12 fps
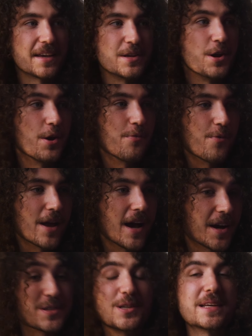we're
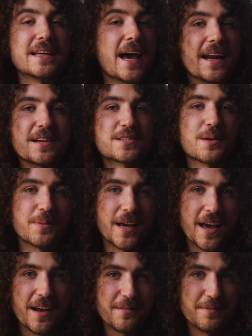actually getting
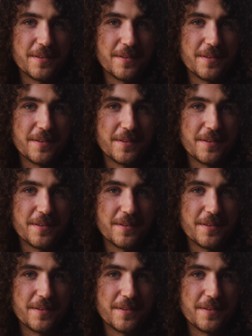something out of